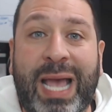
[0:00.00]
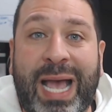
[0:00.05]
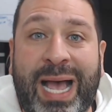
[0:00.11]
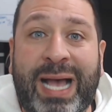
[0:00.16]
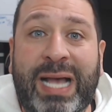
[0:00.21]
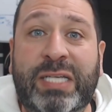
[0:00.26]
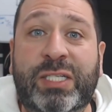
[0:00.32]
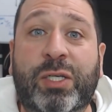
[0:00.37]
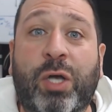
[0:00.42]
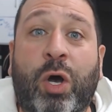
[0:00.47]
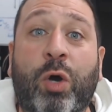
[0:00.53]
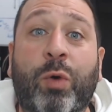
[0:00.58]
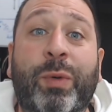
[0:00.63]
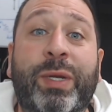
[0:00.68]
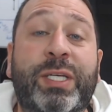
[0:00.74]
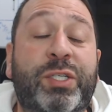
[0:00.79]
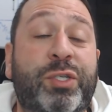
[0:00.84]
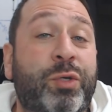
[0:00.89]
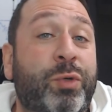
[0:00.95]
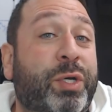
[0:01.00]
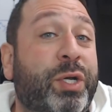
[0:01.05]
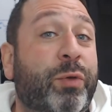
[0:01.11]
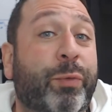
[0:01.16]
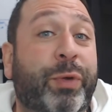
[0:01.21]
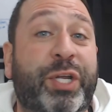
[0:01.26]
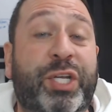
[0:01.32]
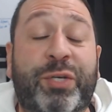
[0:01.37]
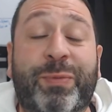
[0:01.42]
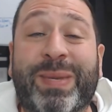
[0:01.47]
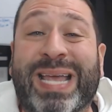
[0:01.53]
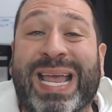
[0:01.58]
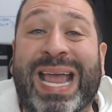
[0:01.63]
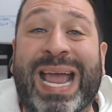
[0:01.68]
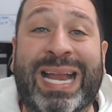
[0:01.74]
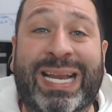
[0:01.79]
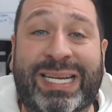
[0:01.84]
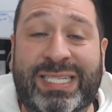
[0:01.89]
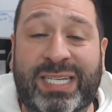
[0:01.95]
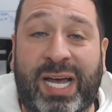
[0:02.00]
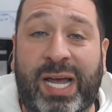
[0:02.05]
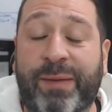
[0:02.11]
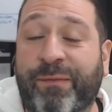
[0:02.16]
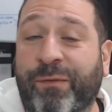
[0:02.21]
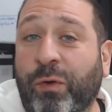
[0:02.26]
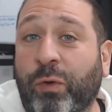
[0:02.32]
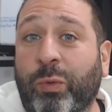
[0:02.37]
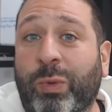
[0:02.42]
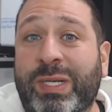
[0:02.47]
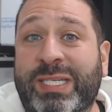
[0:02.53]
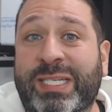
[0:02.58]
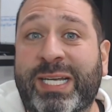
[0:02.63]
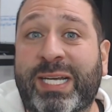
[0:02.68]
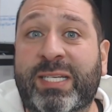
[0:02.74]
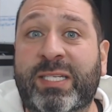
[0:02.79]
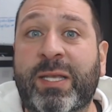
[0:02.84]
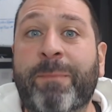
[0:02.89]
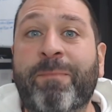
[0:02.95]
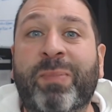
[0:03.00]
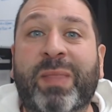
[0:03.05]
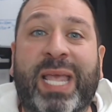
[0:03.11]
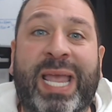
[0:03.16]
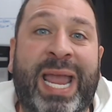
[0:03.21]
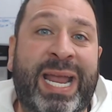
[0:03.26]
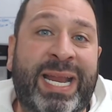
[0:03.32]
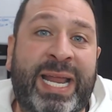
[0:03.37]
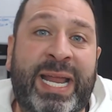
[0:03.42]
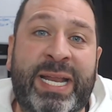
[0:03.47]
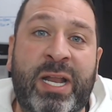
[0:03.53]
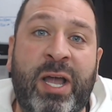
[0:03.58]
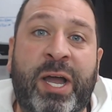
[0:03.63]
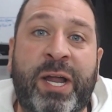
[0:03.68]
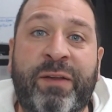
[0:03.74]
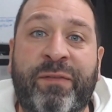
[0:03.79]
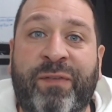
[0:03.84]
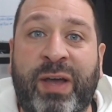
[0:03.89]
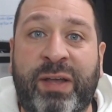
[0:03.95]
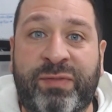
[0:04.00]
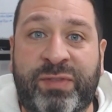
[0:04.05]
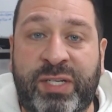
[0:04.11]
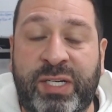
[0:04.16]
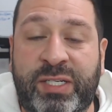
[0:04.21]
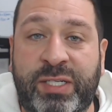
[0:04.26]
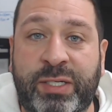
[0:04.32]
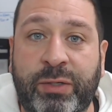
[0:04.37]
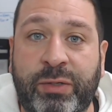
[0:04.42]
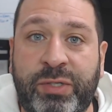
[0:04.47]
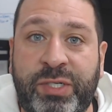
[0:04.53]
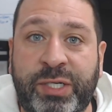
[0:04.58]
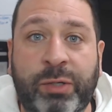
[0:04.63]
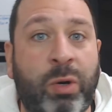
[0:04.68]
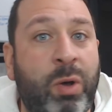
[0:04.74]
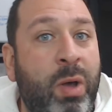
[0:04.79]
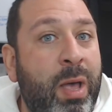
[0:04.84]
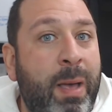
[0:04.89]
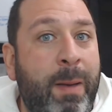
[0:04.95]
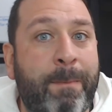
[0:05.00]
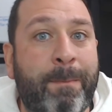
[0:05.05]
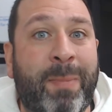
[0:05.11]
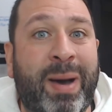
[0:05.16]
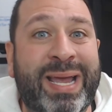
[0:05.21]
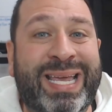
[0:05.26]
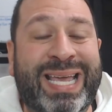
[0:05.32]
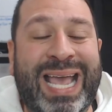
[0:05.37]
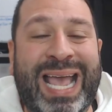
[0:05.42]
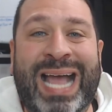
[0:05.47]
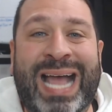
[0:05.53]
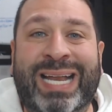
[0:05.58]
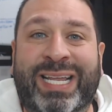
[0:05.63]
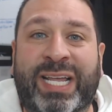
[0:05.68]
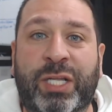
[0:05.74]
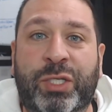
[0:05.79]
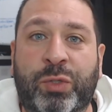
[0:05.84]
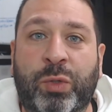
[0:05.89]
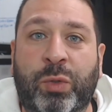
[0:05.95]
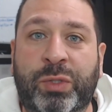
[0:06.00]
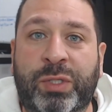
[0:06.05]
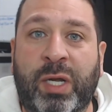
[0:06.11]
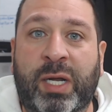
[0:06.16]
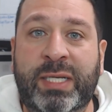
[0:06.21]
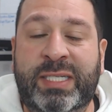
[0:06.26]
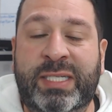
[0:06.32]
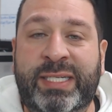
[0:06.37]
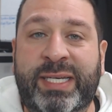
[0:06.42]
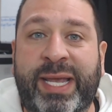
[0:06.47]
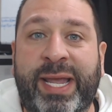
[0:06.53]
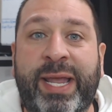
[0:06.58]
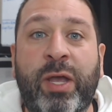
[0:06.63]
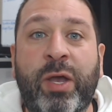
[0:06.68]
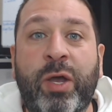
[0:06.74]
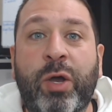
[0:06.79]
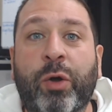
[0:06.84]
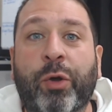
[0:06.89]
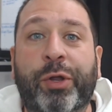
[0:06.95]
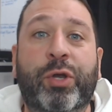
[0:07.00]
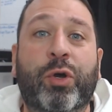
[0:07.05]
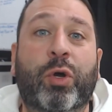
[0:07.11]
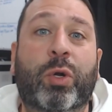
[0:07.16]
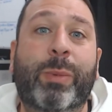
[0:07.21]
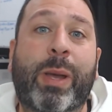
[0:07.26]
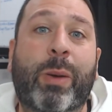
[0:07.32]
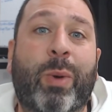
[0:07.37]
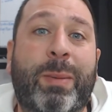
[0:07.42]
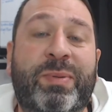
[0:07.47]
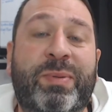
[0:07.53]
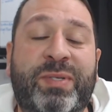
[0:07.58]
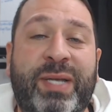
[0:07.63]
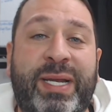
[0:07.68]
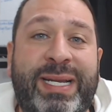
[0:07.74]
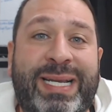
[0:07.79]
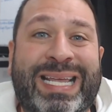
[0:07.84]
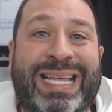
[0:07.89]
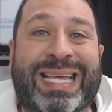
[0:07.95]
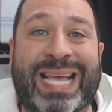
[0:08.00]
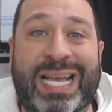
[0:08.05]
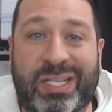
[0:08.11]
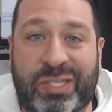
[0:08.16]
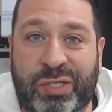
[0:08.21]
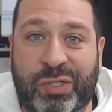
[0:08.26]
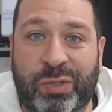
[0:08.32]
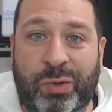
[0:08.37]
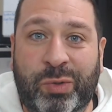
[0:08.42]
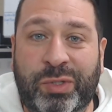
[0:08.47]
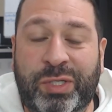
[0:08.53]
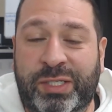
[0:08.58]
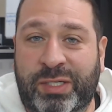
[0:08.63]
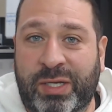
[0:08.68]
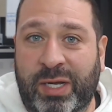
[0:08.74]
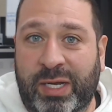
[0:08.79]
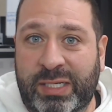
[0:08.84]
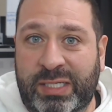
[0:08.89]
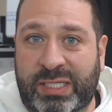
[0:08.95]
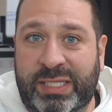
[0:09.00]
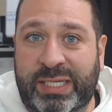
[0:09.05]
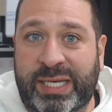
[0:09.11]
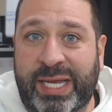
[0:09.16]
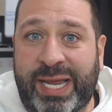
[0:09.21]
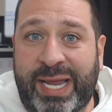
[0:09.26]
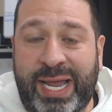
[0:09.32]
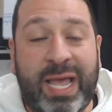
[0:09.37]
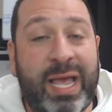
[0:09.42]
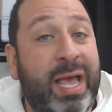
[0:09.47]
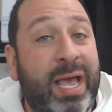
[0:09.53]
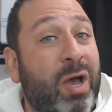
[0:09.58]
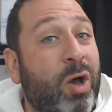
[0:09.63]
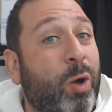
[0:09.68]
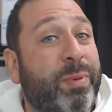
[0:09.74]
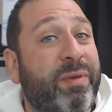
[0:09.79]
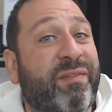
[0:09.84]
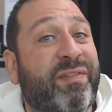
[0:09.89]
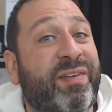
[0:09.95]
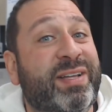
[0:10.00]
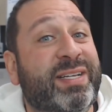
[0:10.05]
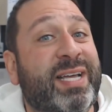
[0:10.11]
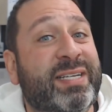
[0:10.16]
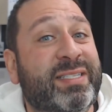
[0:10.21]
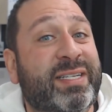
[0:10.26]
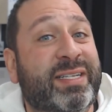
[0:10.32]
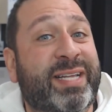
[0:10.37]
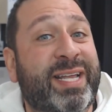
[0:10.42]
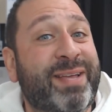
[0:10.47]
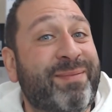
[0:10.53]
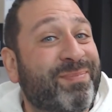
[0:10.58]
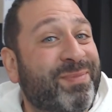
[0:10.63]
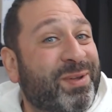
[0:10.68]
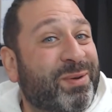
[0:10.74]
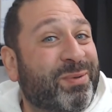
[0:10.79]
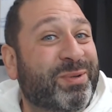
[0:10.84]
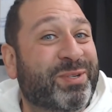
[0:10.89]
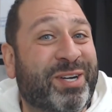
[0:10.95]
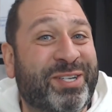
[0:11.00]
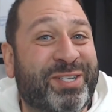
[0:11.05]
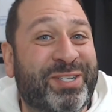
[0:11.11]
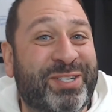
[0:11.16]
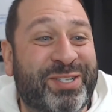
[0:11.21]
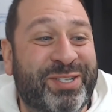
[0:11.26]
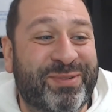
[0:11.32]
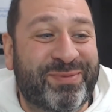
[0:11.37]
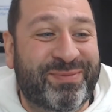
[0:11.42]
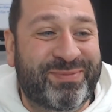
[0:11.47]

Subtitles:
As always, you can reach me anytime, 416-889-5600, mike@getsold.ca, or you can go to my website, getsold.ca. Hope you have a fantastic day, and we'll talk to you soon.